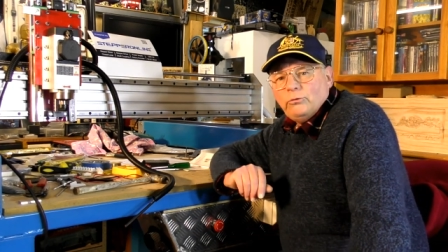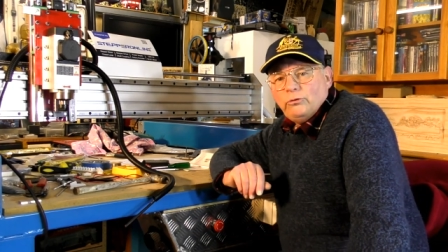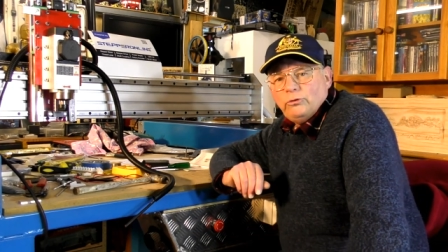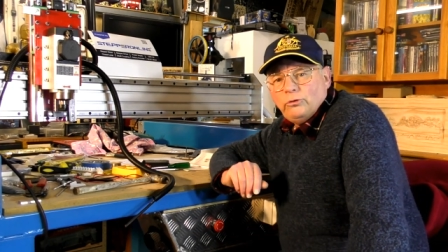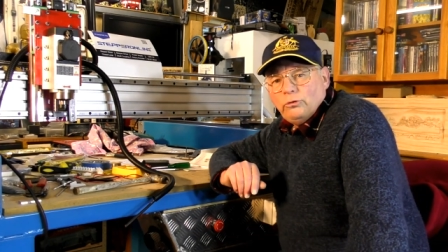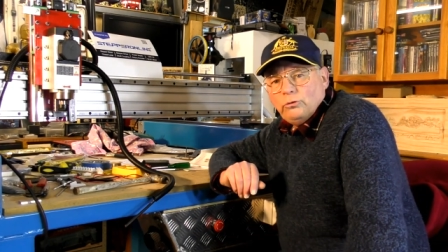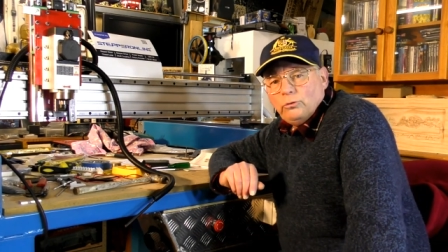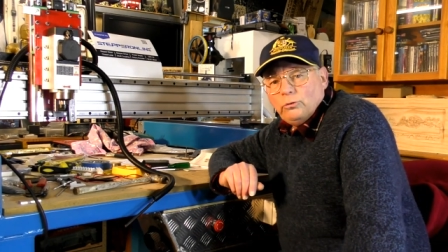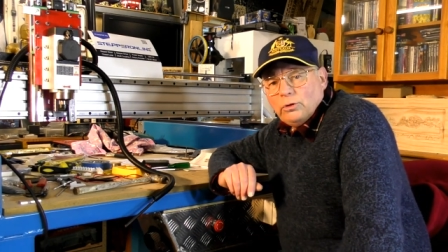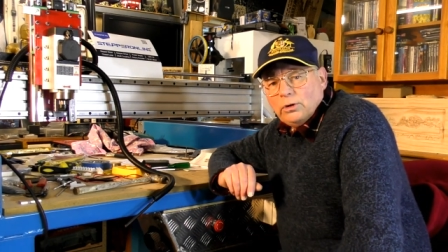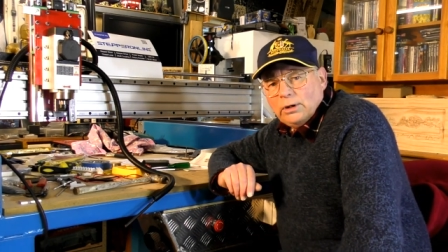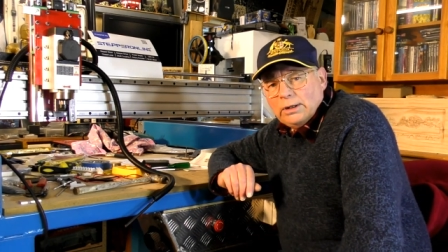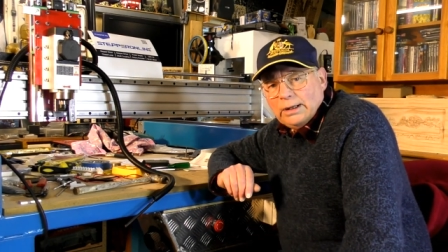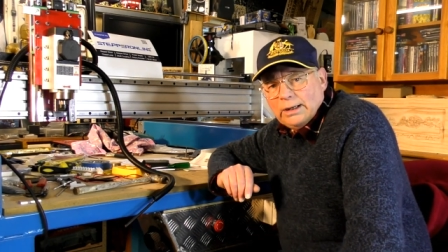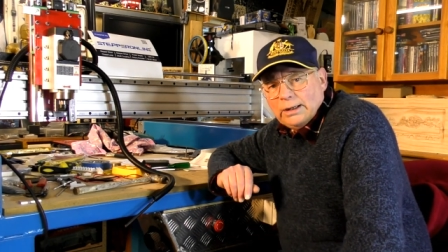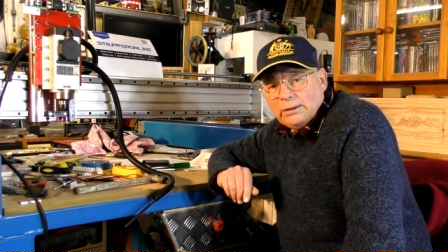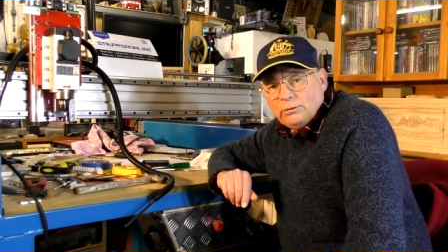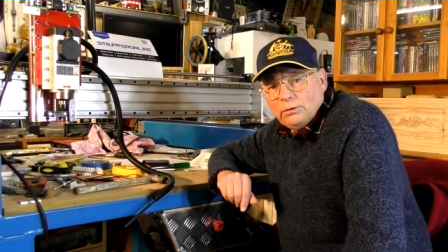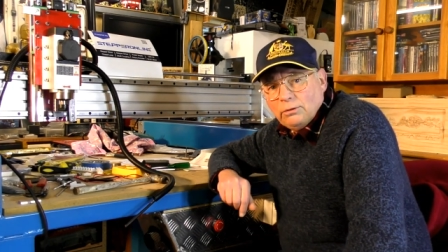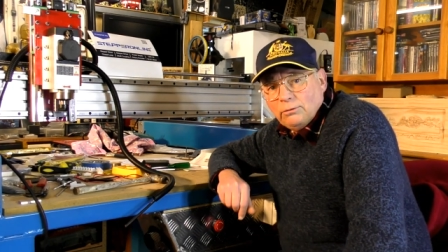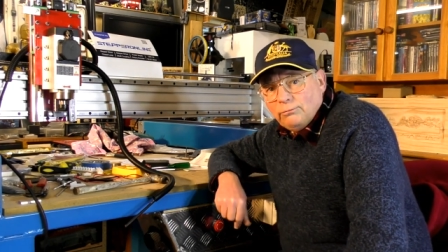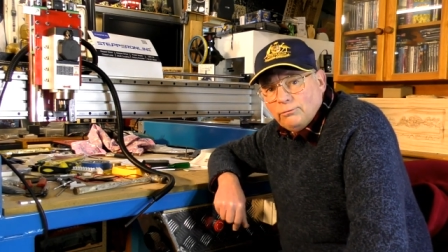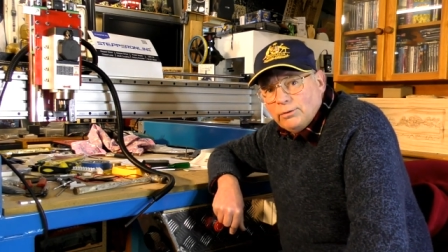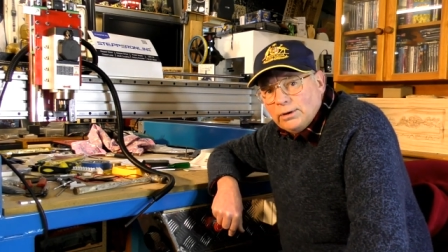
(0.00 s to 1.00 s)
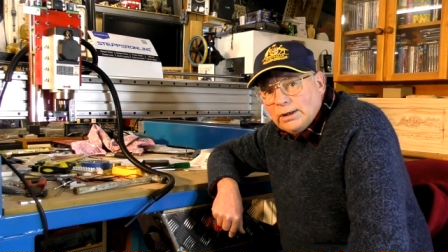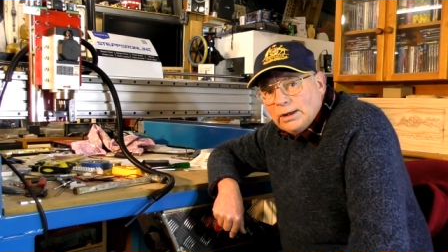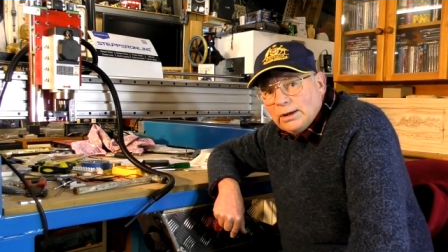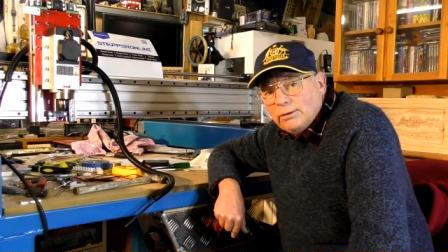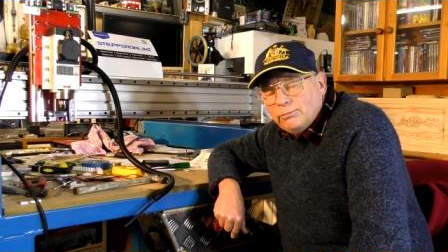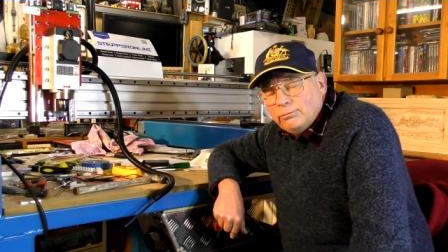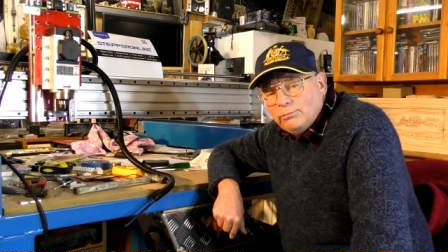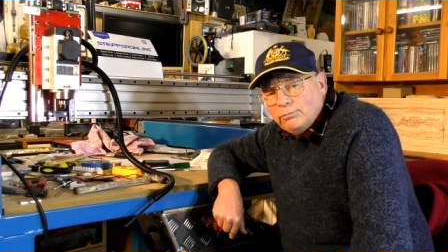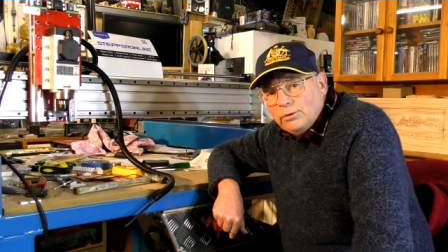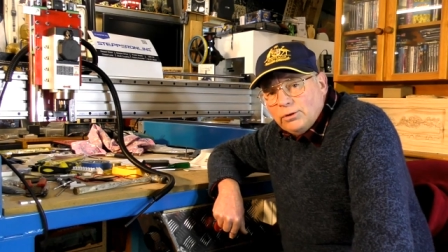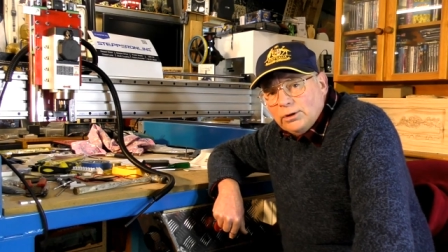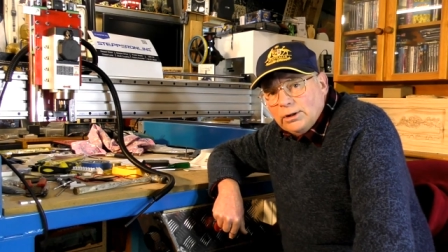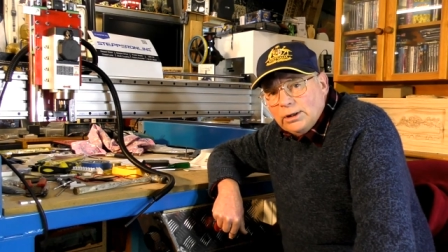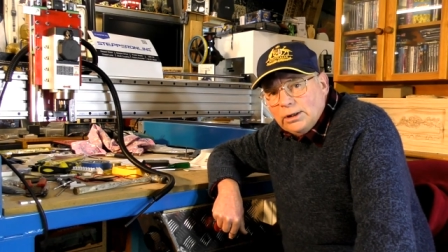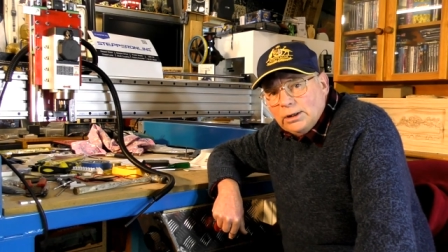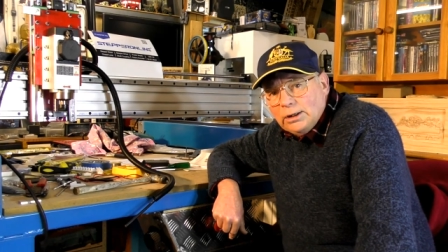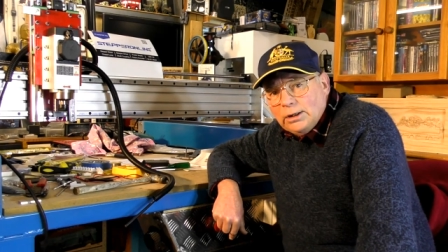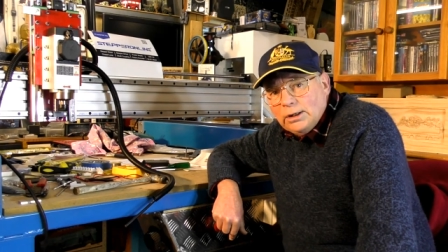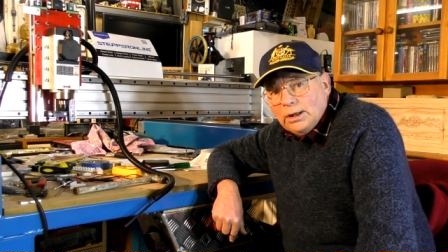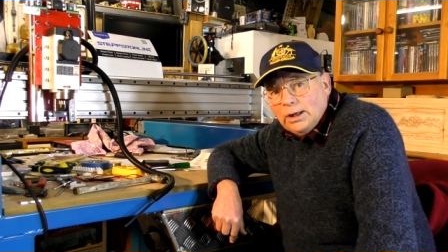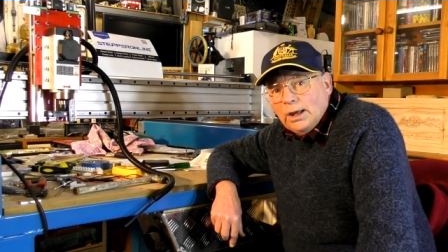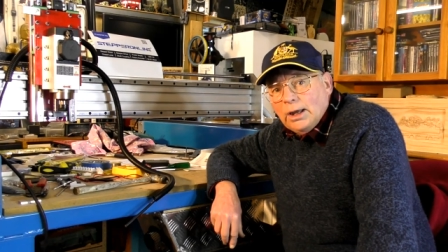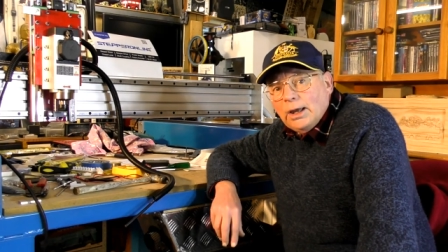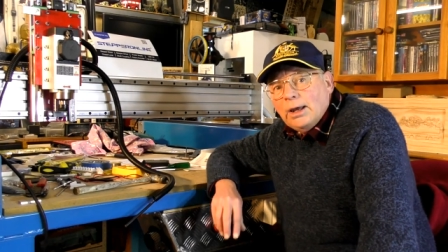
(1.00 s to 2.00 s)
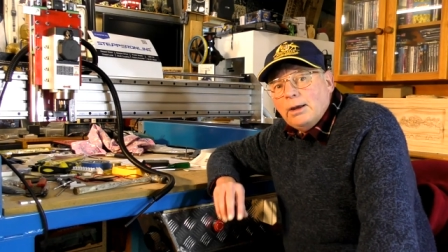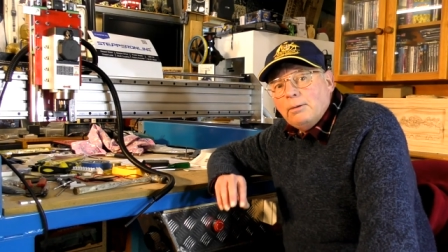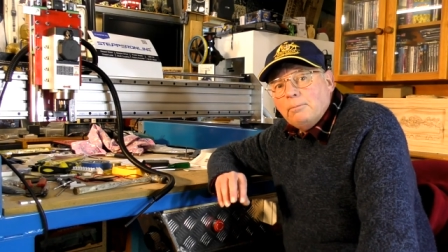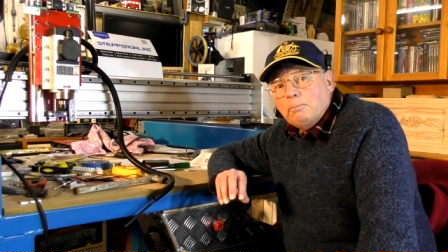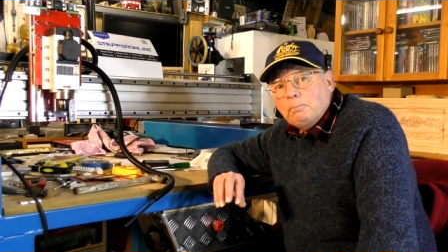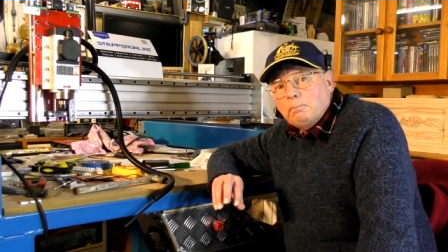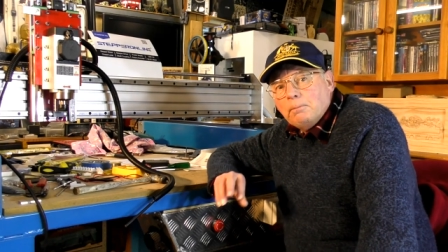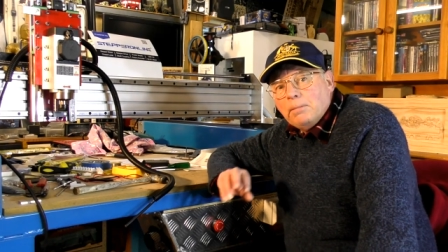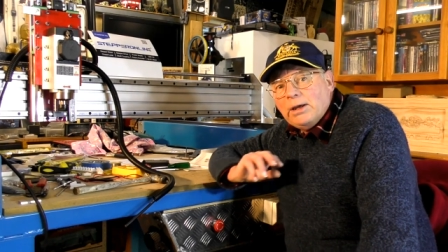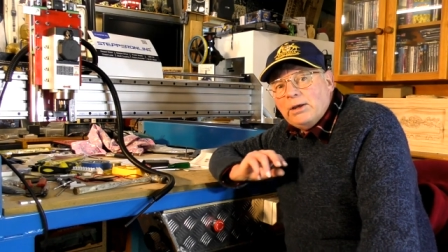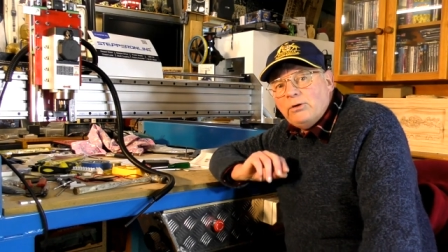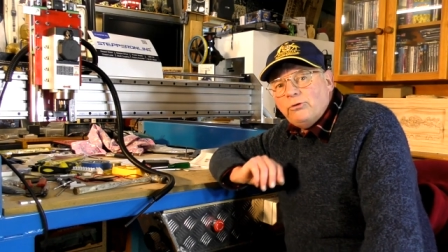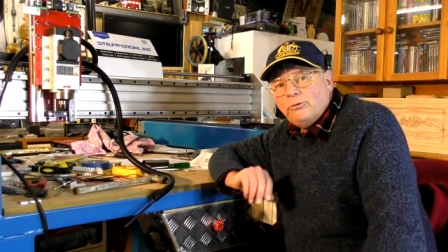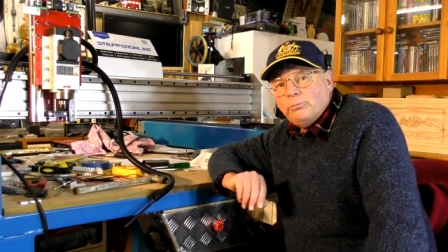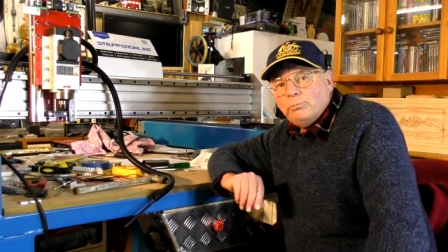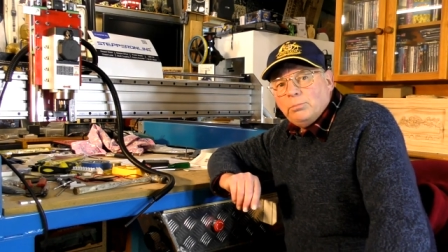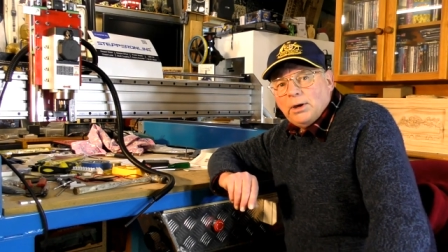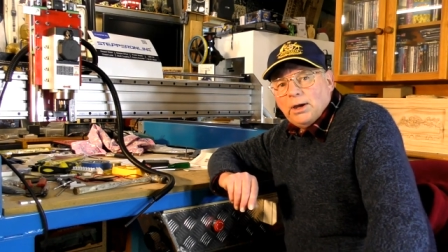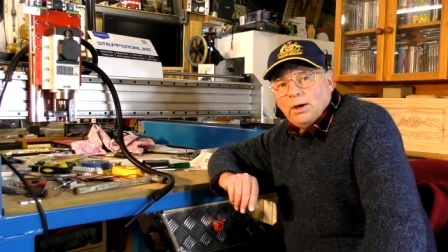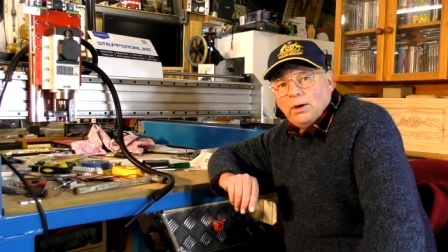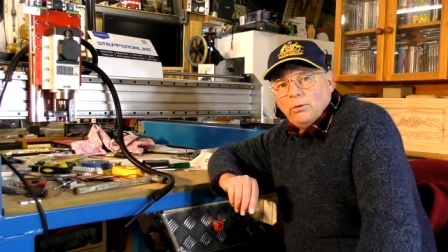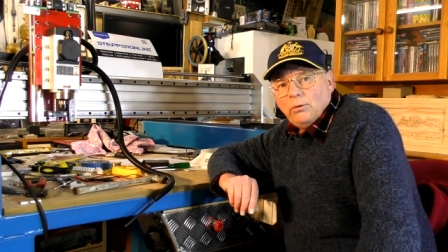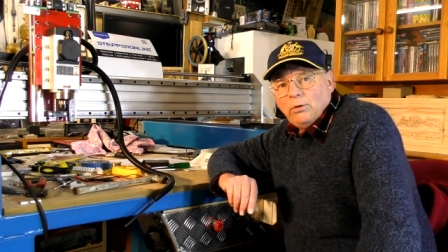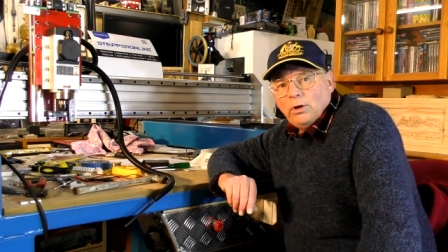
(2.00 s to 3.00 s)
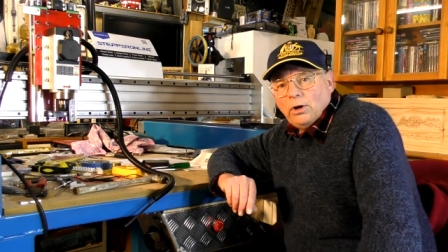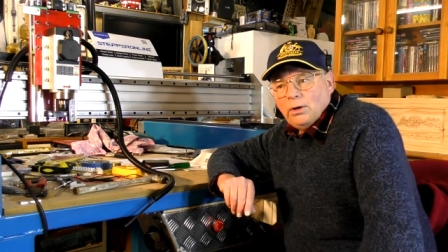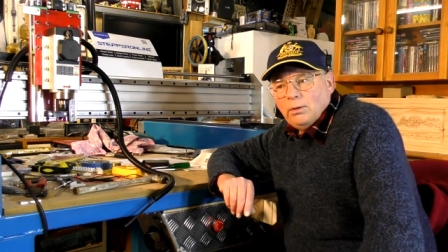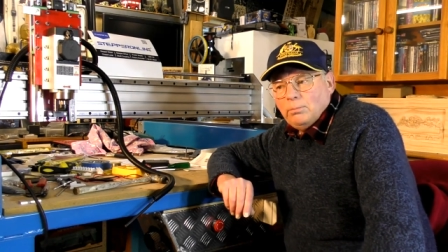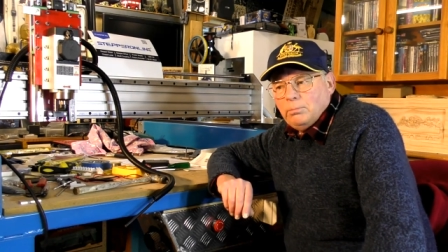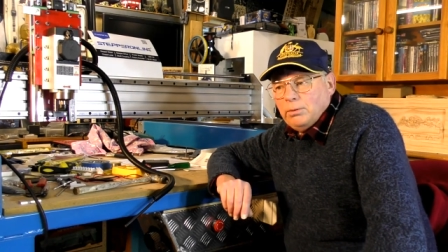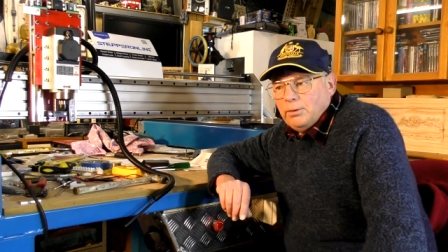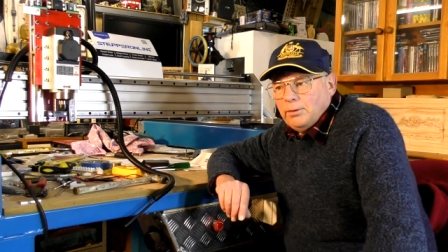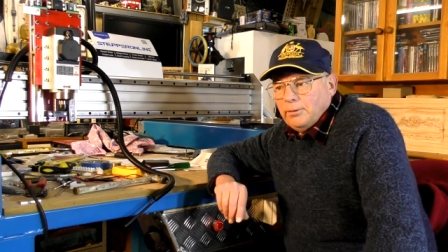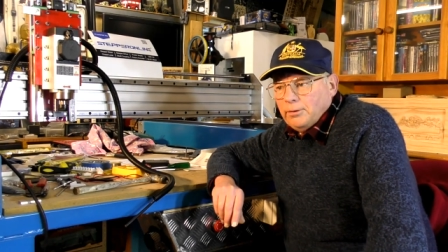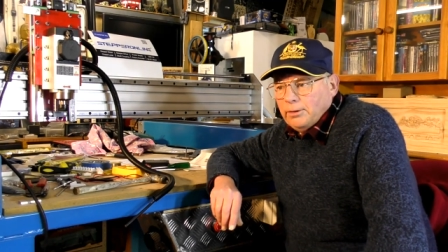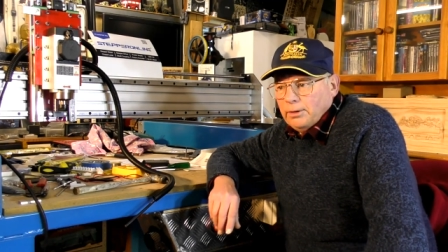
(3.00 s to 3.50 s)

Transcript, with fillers: to connect the VFD mains power up